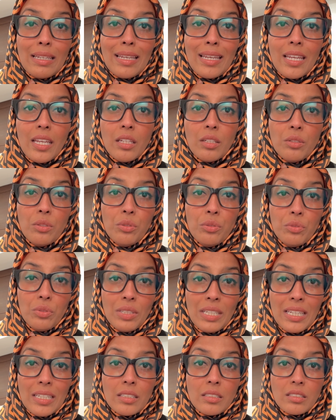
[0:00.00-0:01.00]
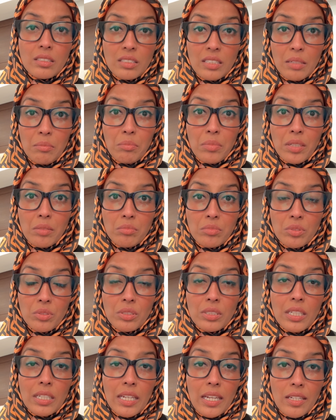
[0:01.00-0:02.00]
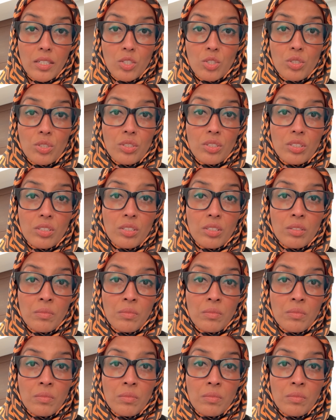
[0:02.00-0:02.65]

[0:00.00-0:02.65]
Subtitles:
and you can step up to take action.